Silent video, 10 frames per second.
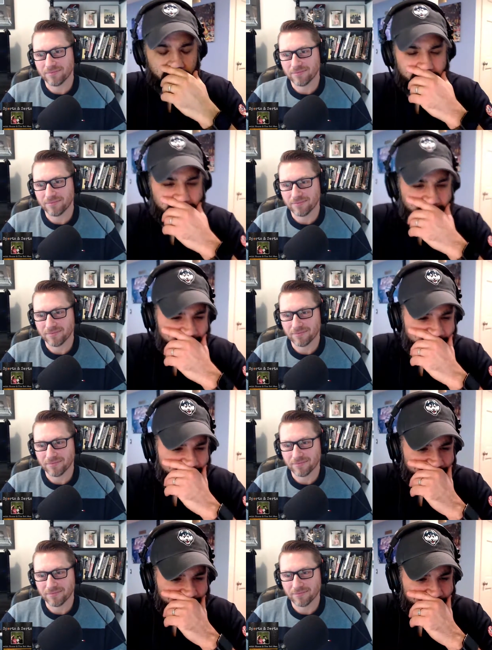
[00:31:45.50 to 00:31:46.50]

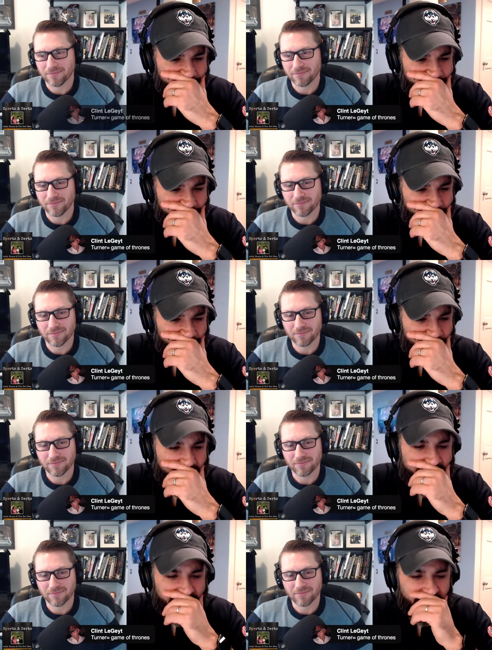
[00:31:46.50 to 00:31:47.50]

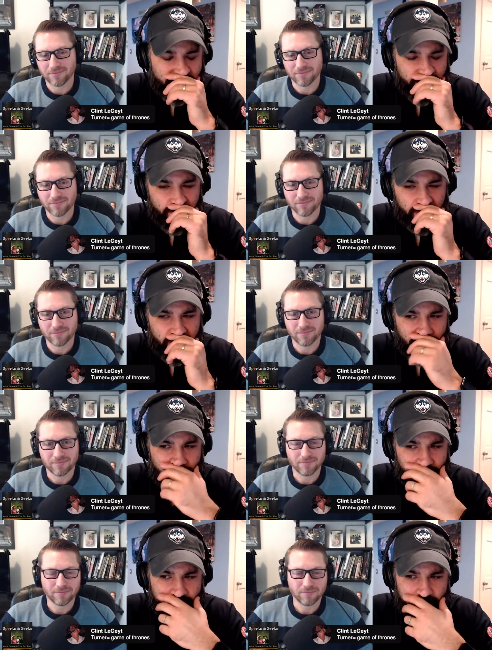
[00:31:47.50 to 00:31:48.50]
Speaker 1: I thought the most
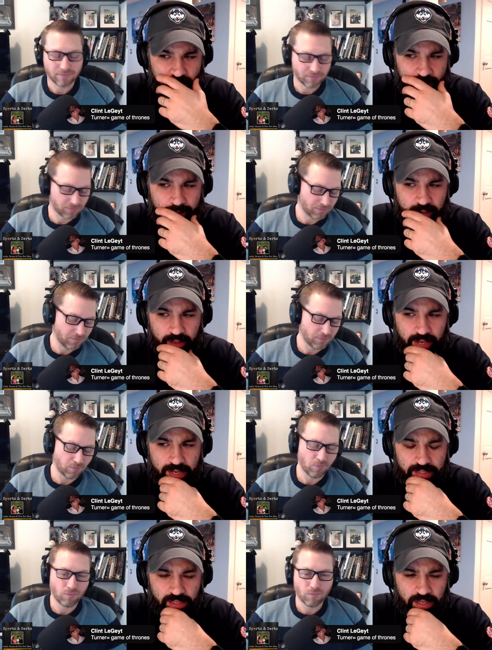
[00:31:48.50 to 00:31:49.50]
curious thing about
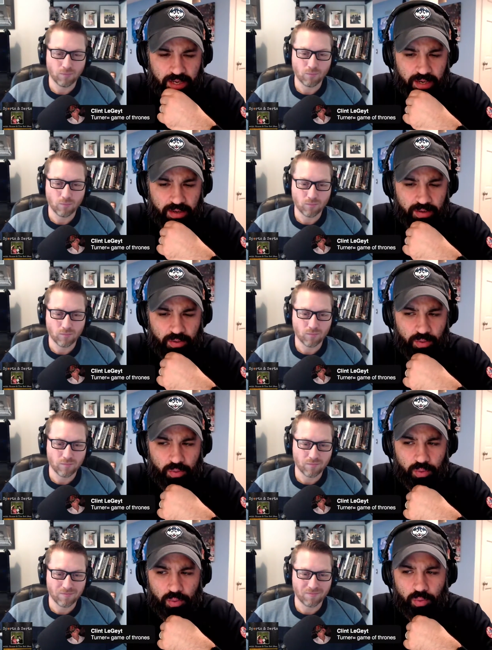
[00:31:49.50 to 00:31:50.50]
last night
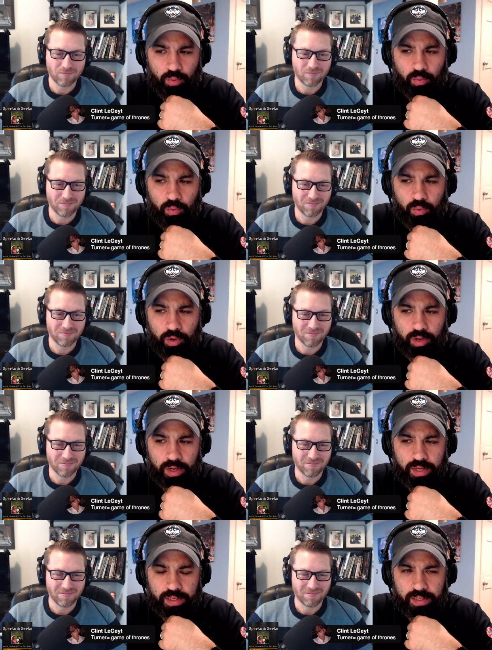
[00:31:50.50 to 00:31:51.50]

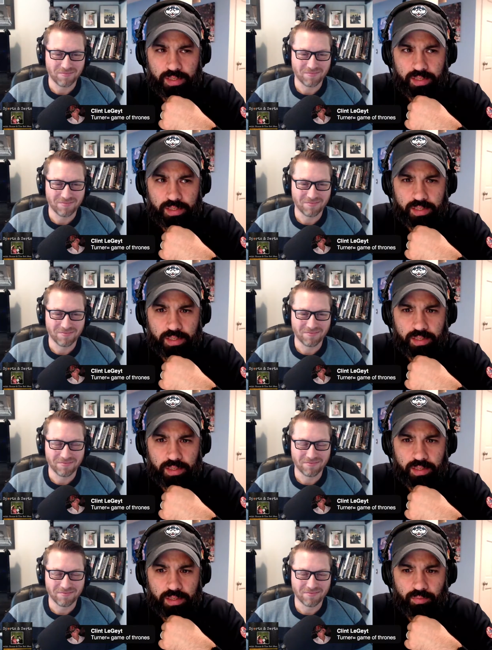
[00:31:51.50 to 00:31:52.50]
was
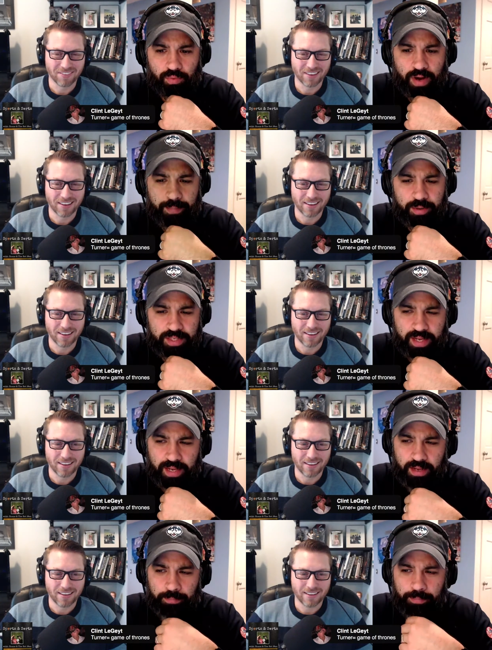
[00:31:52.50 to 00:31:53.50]
Roberts
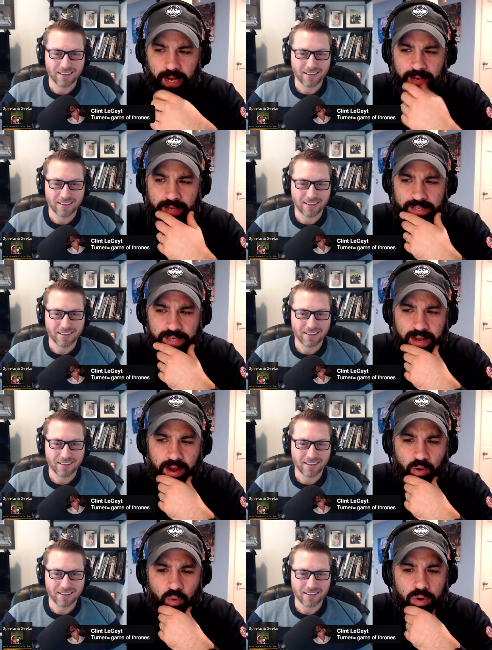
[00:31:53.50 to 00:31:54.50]
taking Baez
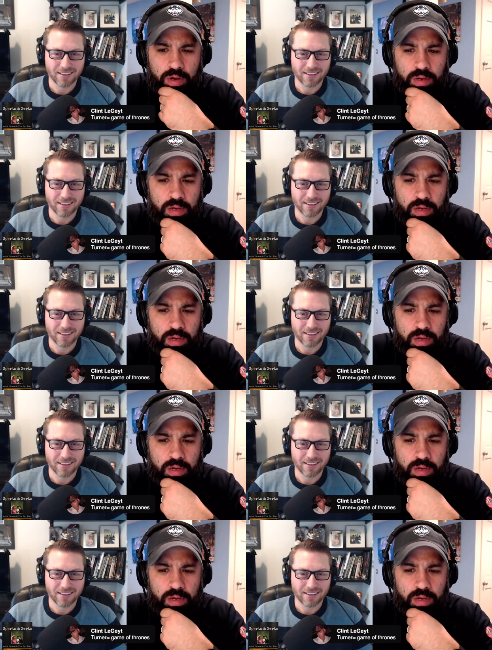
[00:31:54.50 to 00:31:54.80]
out.